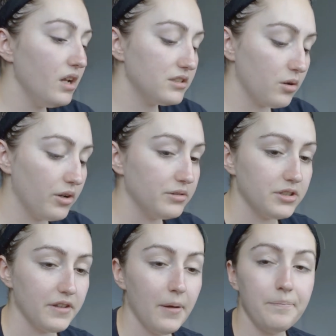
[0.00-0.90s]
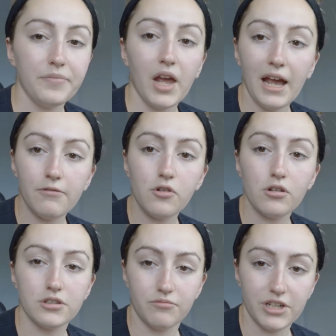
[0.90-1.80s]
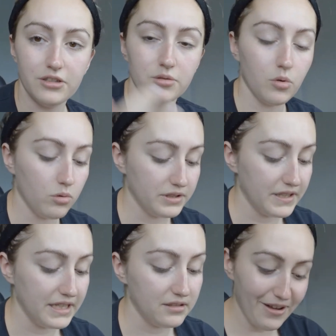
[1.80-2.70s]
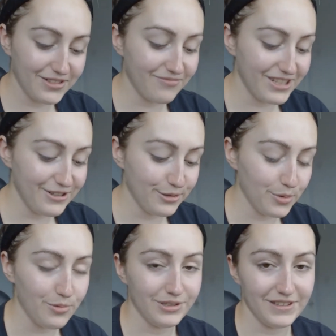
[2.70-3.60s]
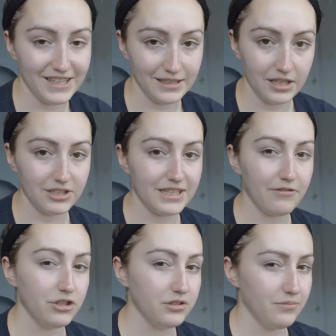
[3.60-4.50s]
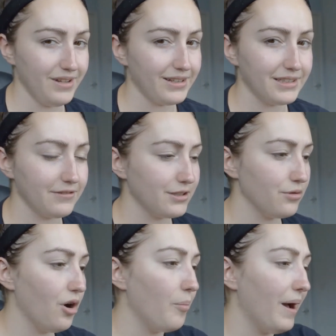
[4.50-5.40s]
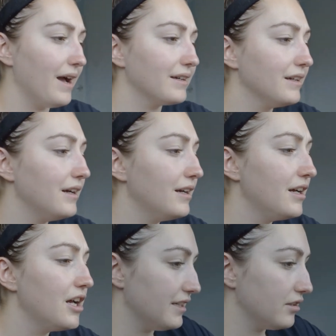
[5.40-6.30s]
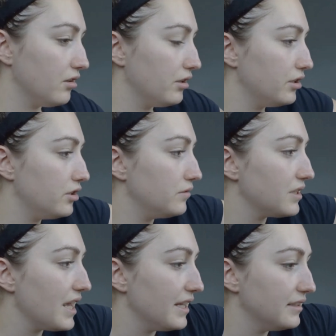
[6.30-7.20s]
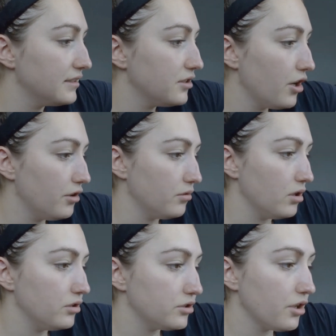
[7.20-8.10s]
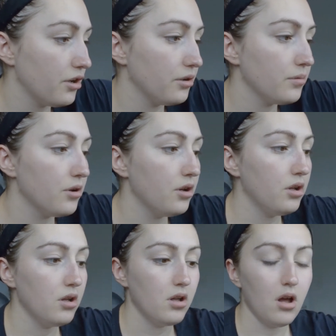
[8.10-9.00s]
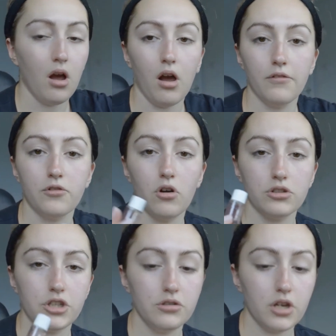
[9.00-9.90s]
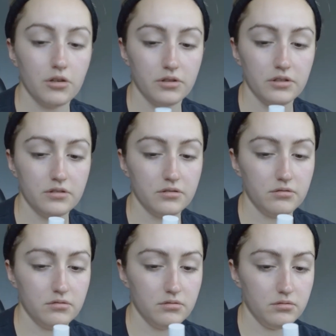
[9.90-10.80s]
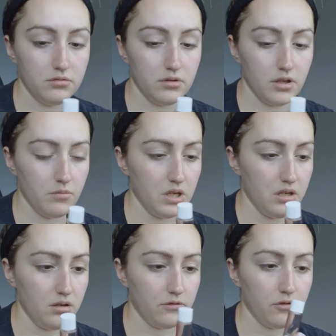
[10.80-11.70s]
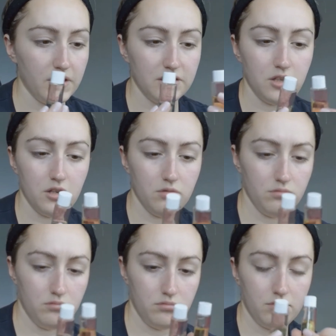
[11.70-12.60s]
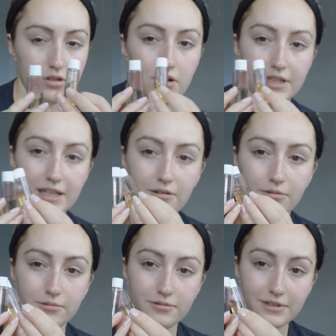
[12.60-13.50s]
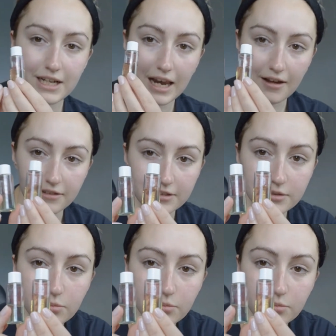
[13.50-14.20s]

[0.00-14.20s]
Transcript: So I always do that. I have got some reusable ones of these. I just haven't used them yet because I've still got a pack. I use is toner. So I've got 2 toners at the minute. I've got these 2 tiny little Clarins.